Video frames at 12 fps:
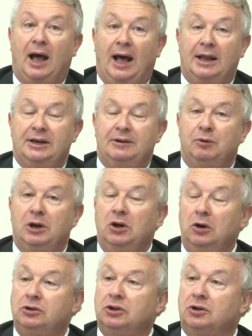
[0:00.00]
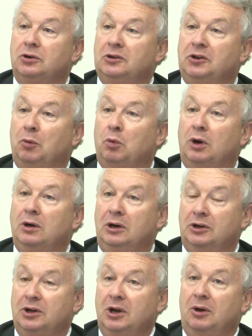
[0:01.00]
And if we looked across the
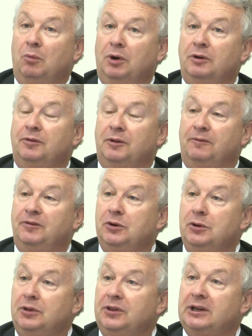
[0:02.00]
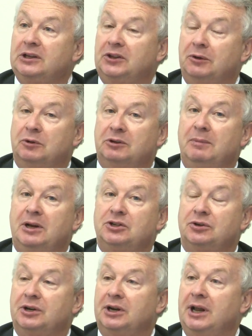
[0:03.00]
world, one of the few things that was
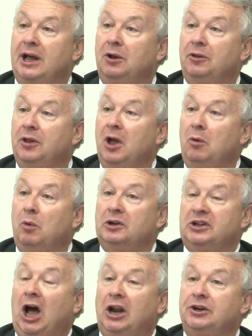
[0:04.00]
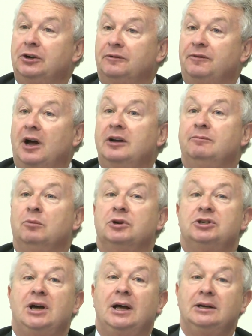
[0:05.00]
measured in health was under 5
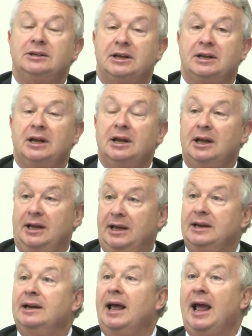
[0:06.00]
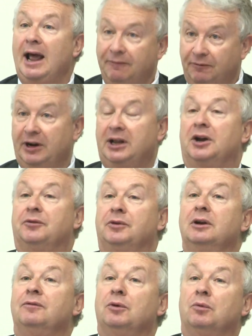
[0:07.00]
mortality in every
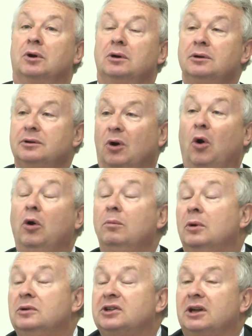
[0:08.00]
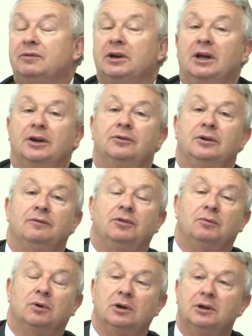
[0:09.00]
country of the world, almost every country of
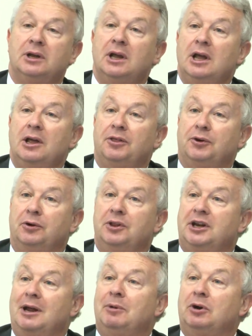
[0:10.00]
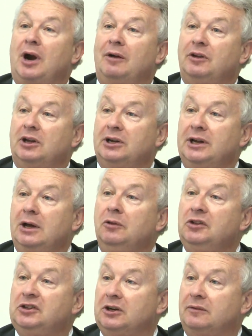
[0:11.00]
the world, through the demographic and
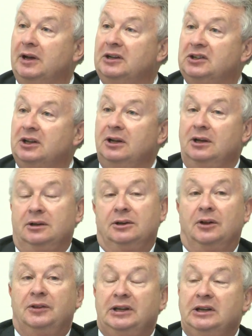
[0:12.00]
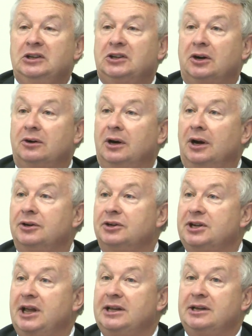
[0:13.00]
health surveys. Now, these are
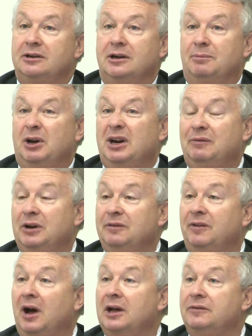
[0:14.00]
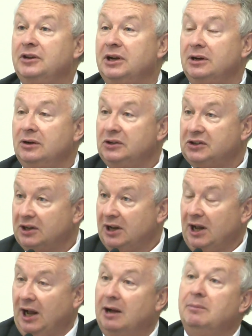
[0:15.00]
undertaken about every 5 years.
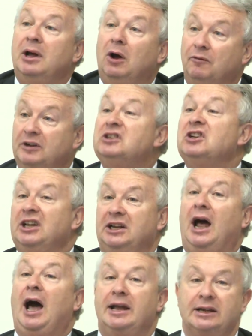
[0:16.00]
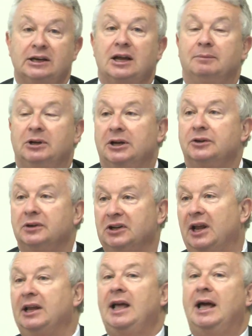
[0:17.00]
Obviously, in high-income countries
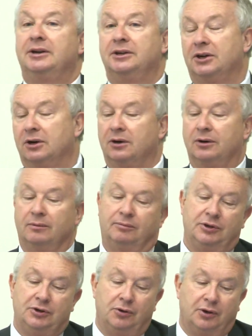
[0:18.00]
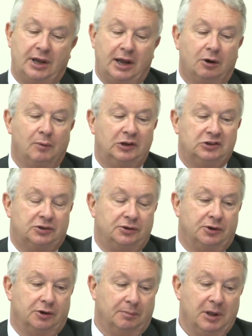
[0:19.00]
like Canada or the UK or Western
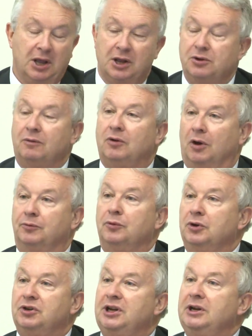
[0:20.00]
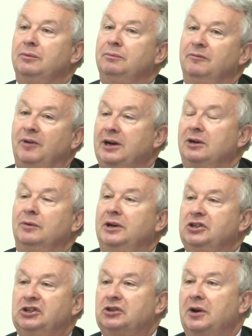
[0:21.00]
Europe, you've got routine vital
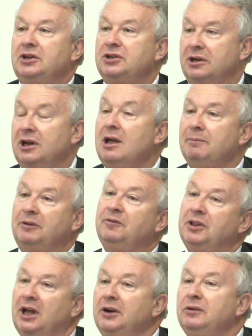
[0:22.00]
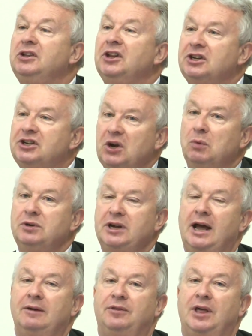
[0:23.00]
registration. But countries that don't
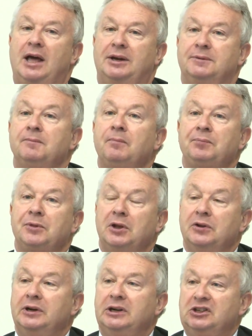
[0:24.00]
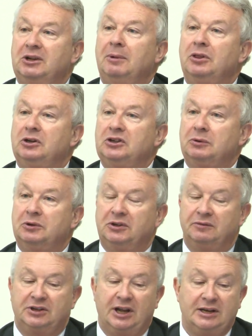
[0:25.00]
have that, you need some other source
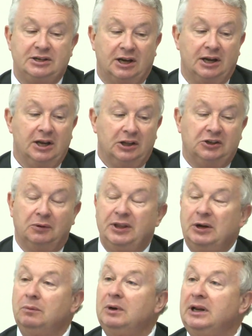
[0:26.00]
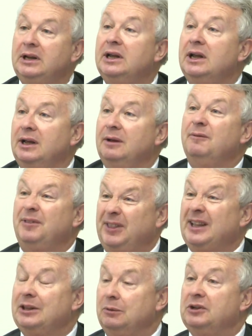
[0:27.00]
of data. So the only
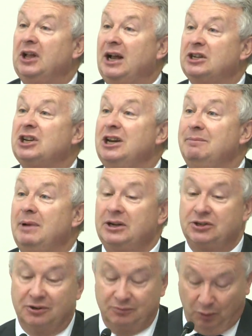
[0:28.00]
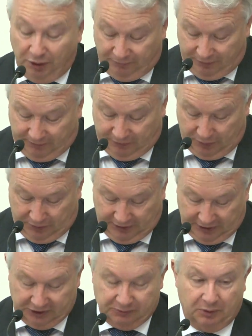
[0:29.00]
thing that was actually measured, one of the few
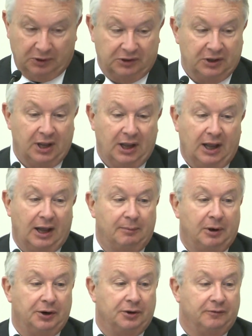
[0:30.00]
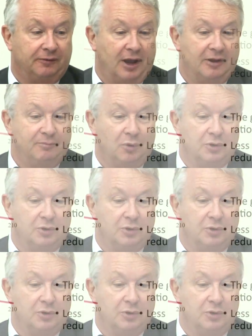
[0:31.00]
things, was under 5